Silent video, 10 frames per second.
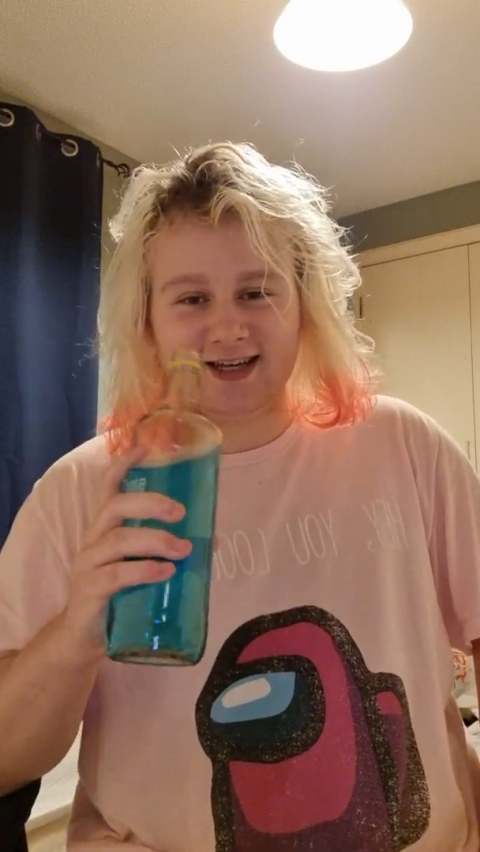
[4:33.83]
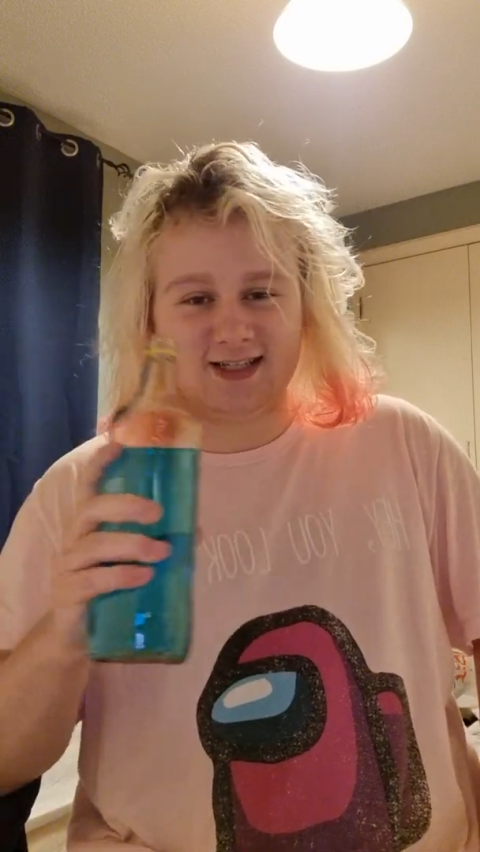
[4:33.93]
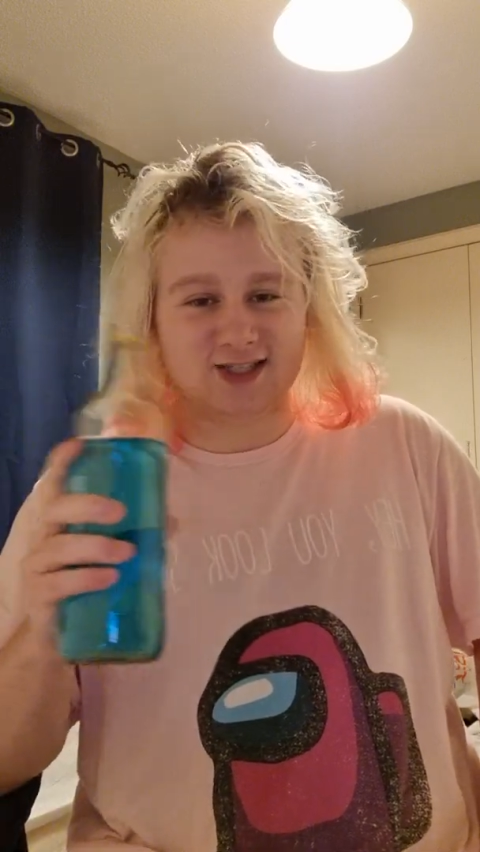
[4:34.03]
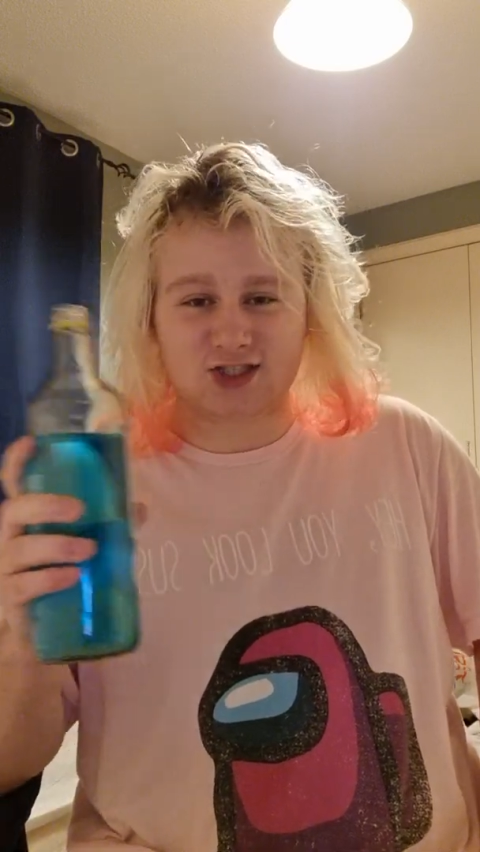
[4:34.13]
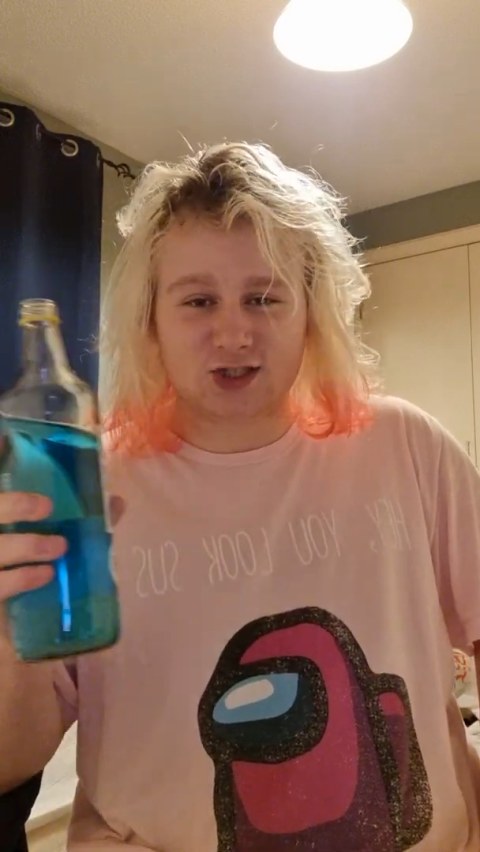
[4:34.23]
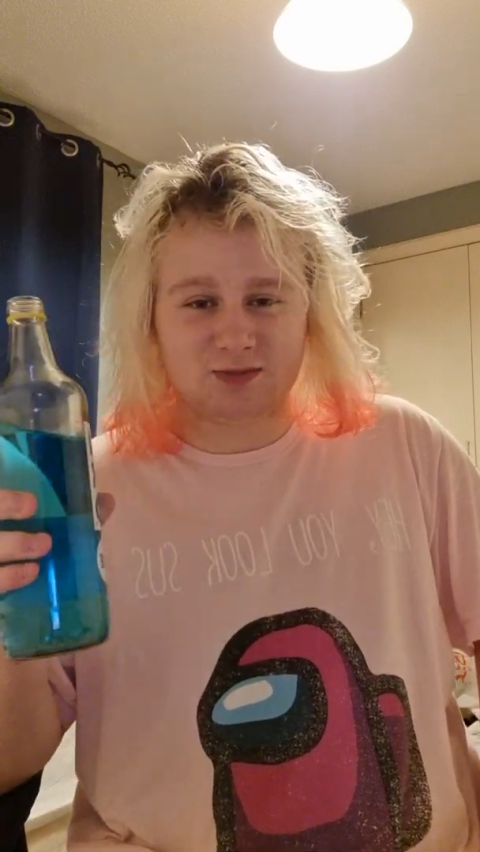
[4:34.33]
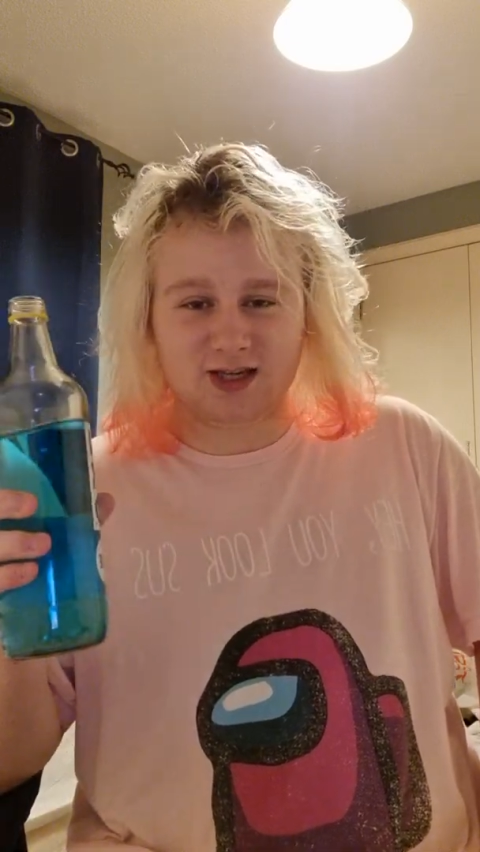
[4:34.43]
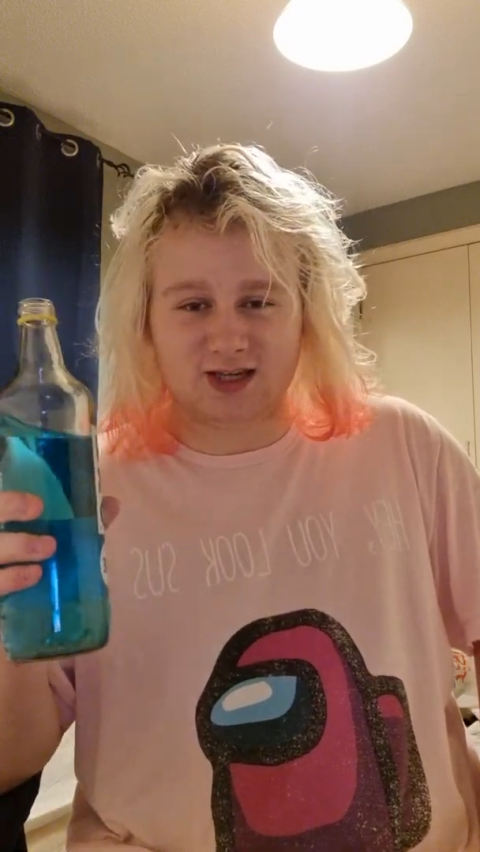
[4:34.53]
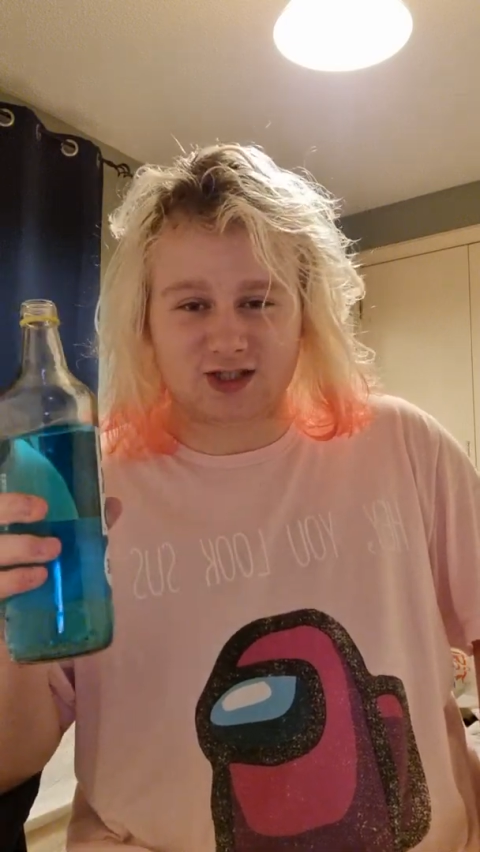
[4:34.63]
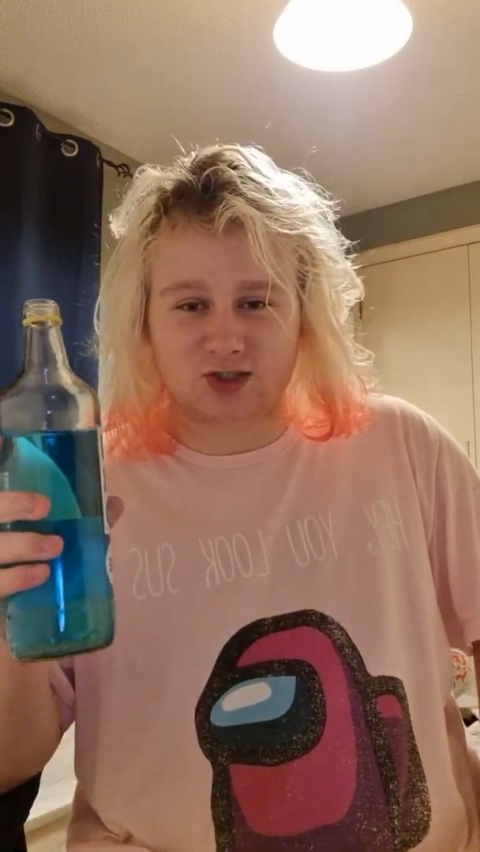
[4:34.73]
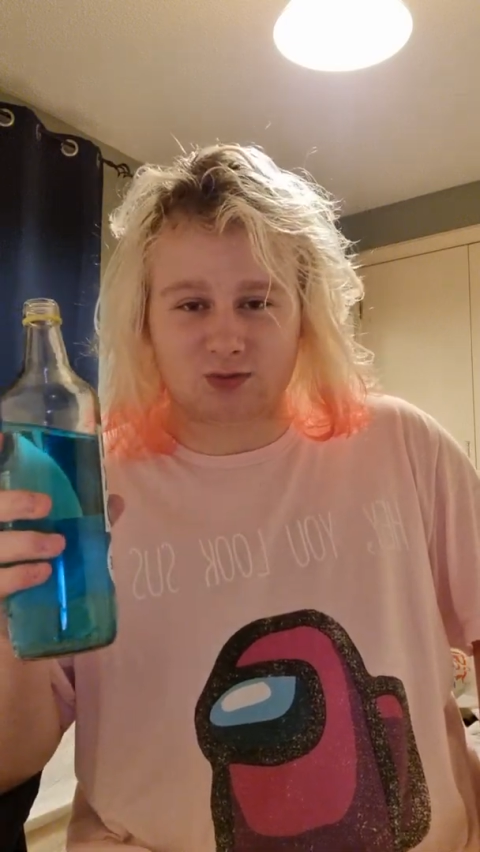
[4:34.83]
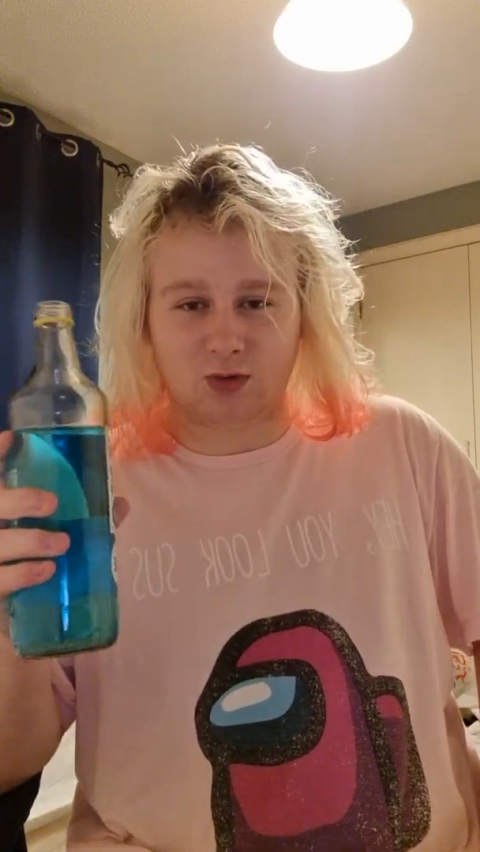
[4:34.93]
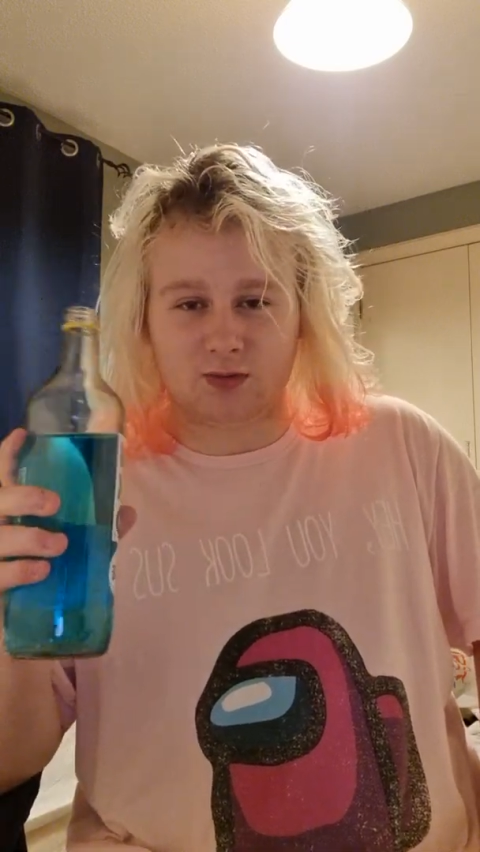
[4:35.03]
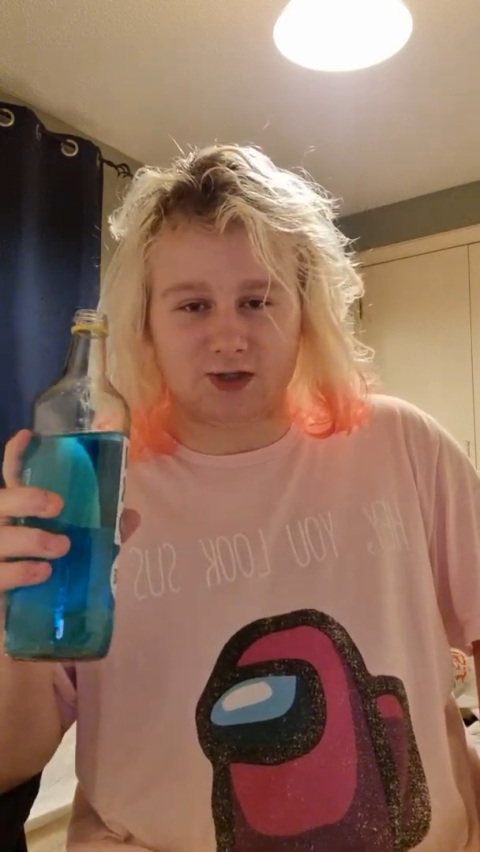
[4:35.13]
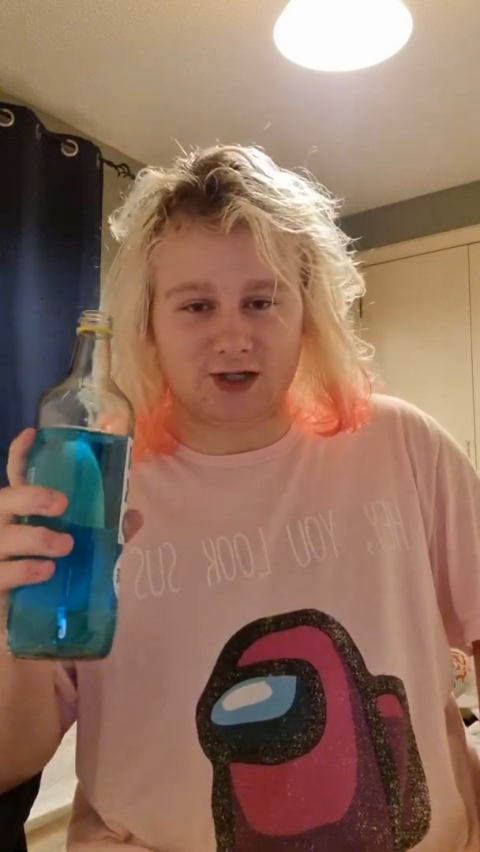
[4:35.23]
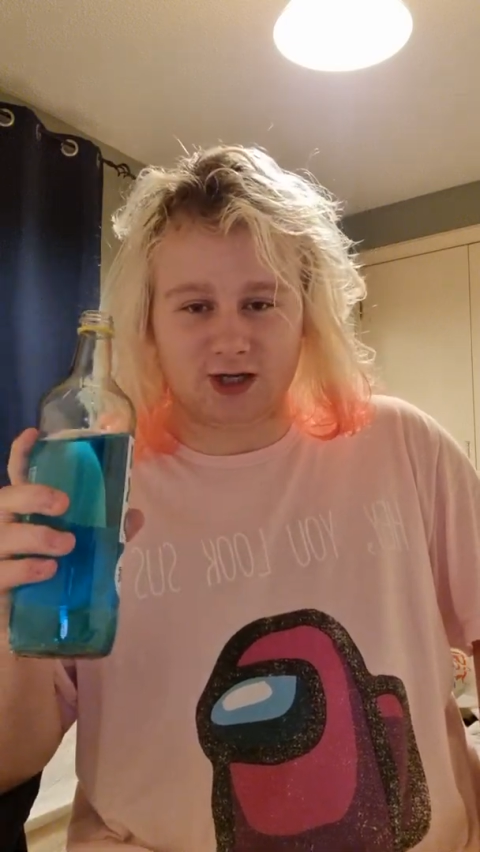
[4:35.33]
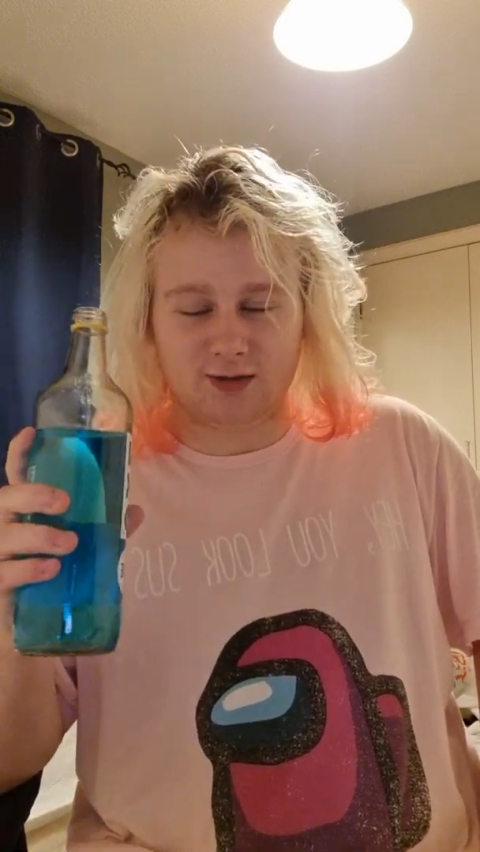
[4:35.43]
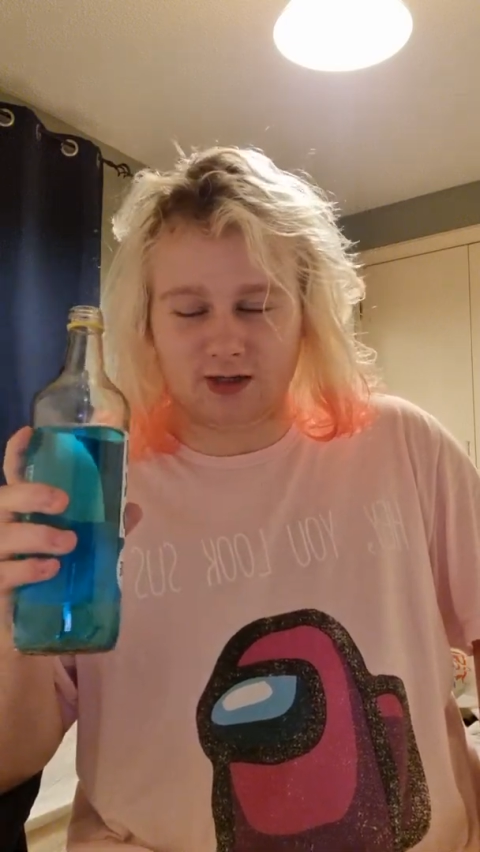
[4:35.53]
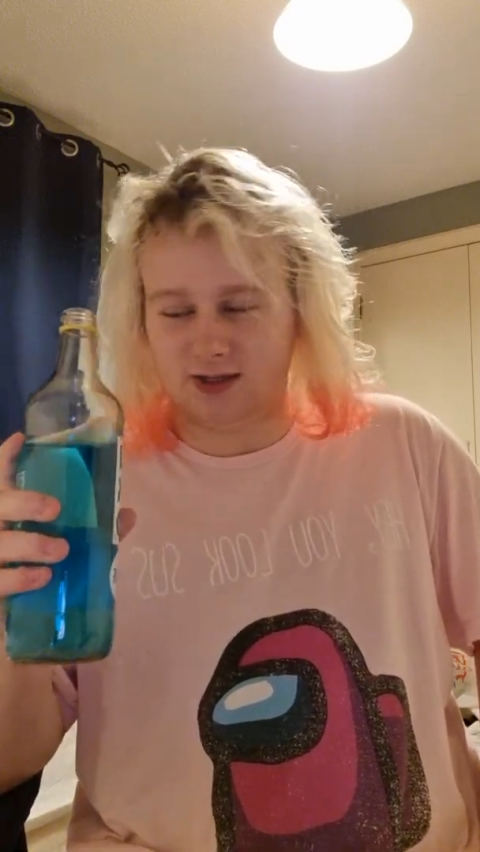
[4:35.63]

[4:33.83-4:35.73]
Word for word: It's just me. It's just boba. You know what I mean?